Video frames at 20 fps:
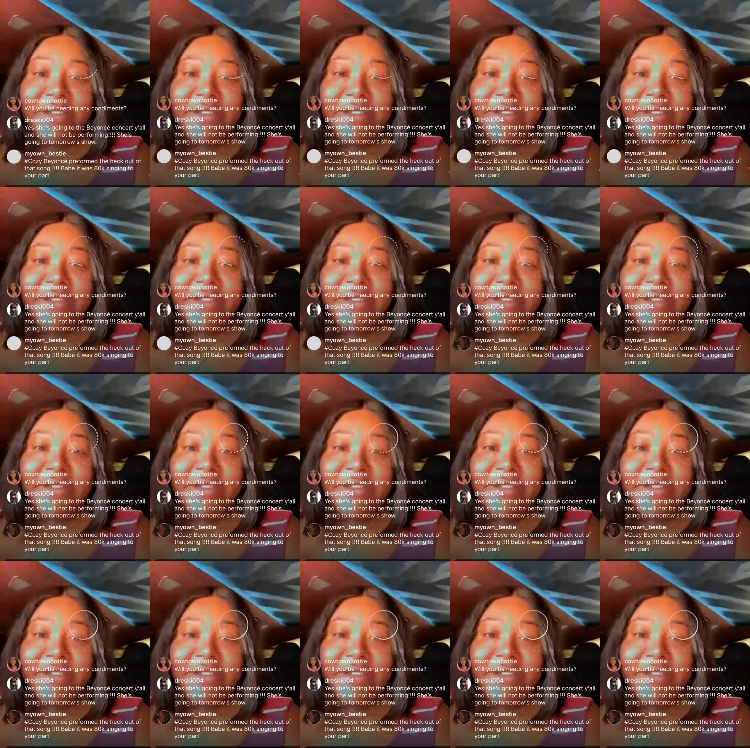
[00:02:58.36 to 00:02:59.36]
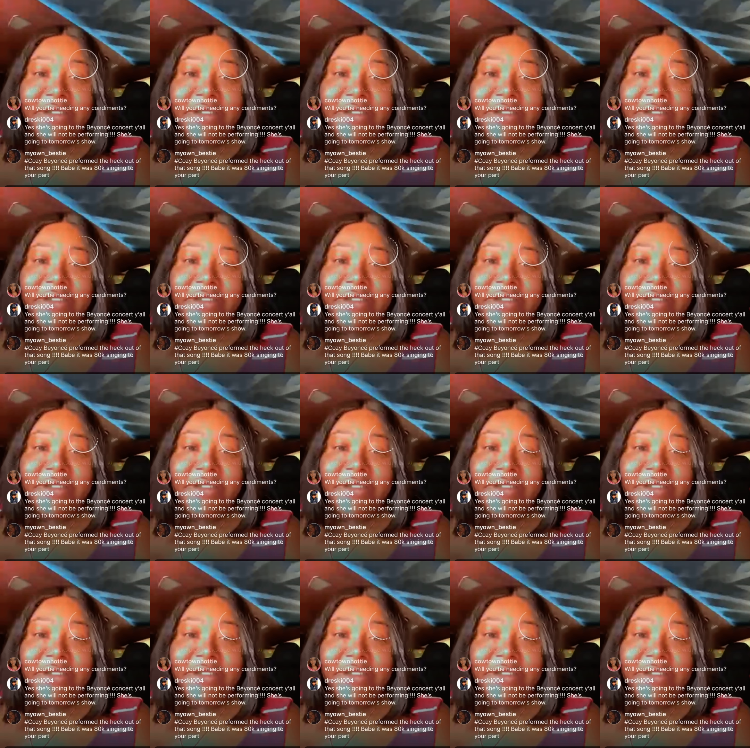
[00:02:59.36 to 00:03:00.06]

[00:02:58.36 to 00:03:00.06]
Nothing is said.